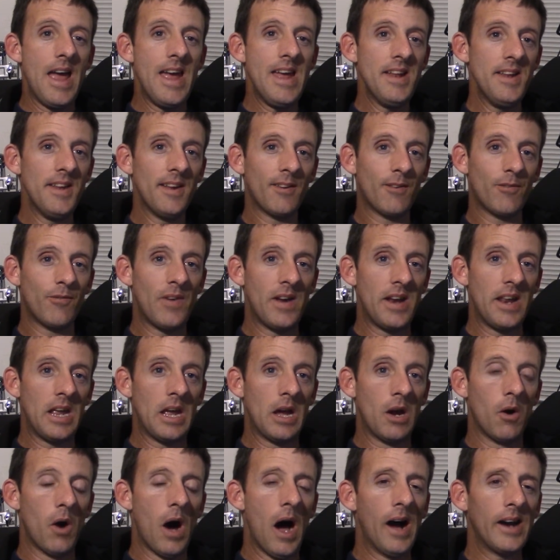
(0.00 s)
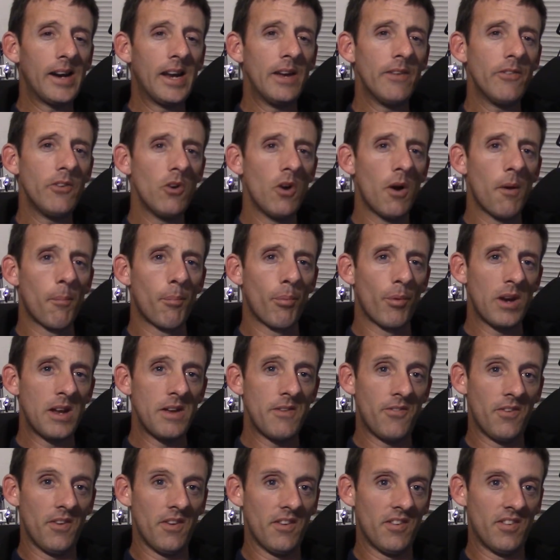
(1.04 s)
in this video, I'll give you a
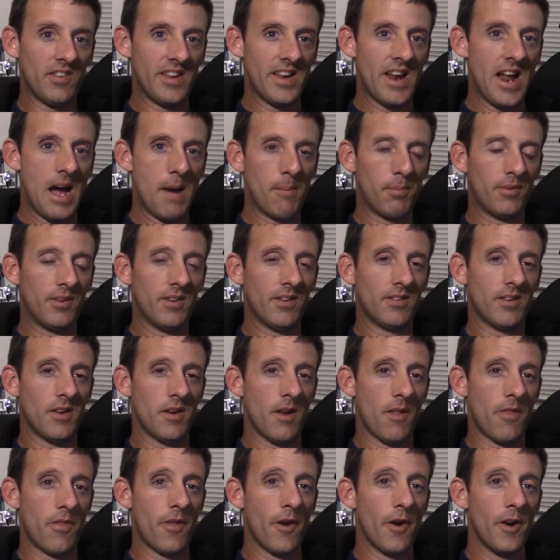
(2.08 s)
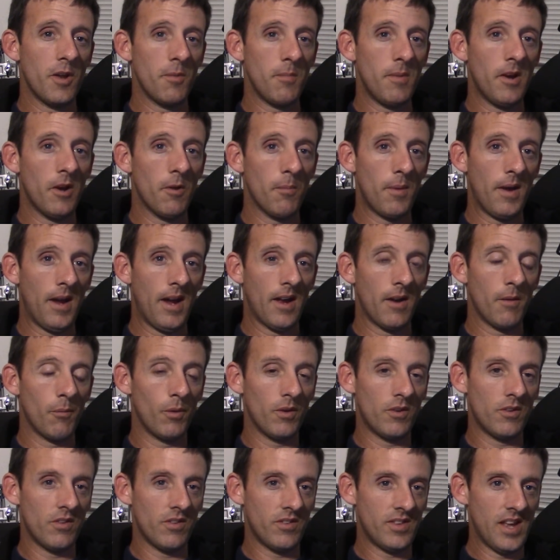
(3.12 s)
brief synopsis on the thirty meter band,
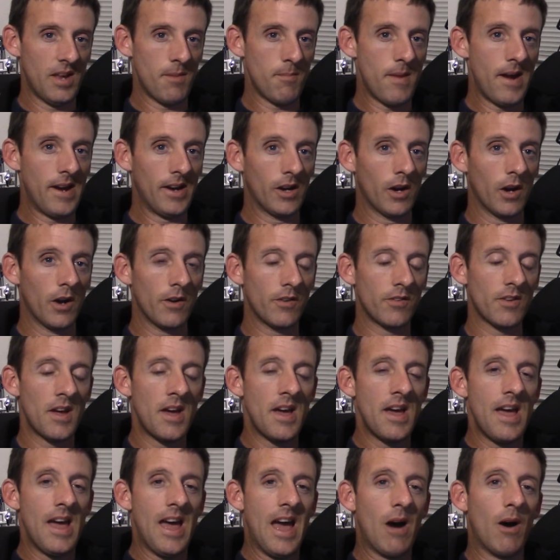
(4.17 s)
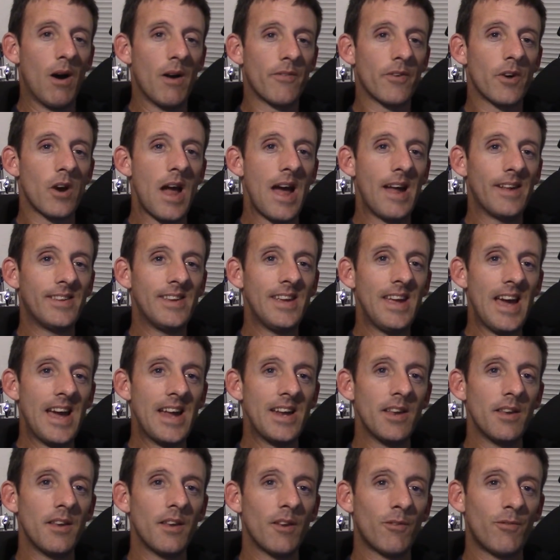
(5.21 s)
which is ten megahertz. However, at the
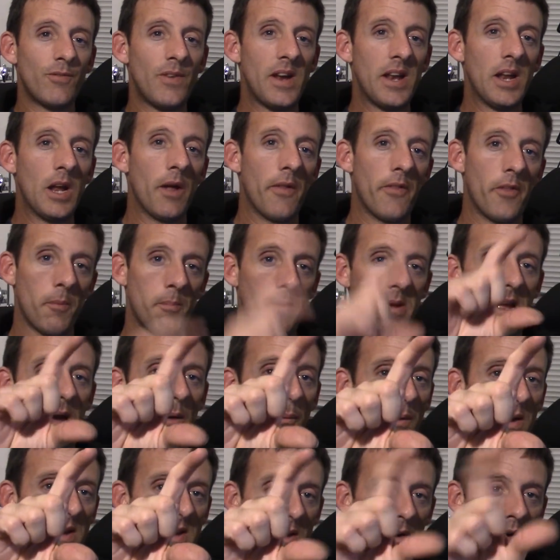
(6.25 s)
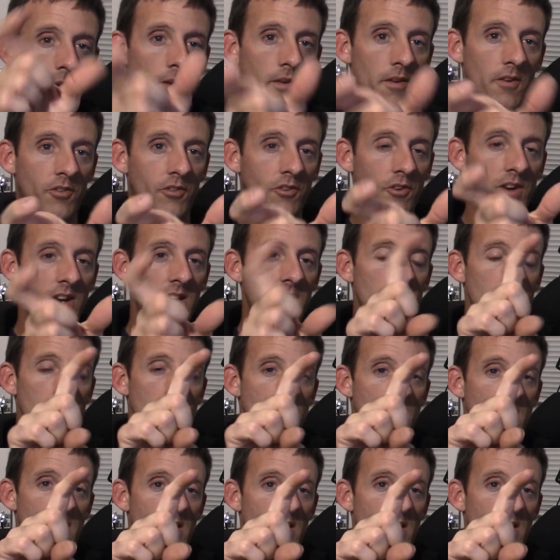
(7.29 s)
end of this video, there'll be a window on the screen,